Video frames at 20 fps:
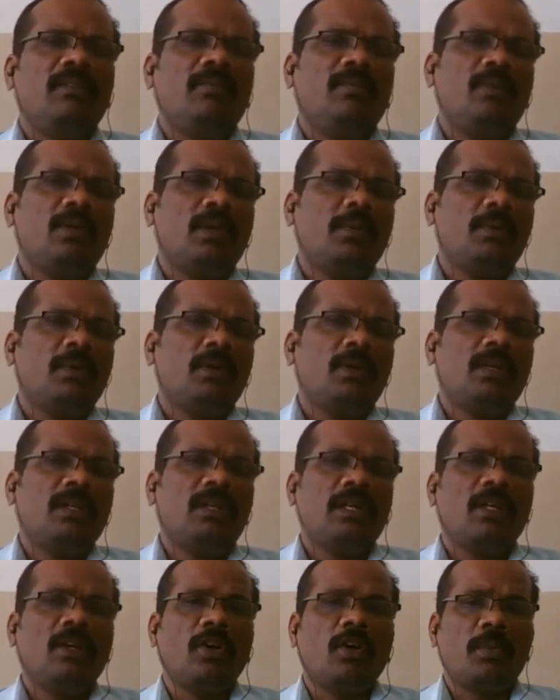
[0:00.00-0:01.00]
what about
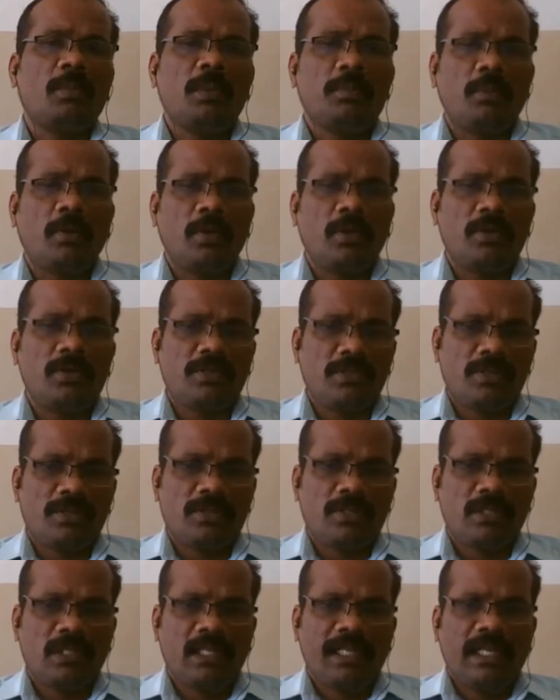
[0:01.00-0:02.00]
the government policies?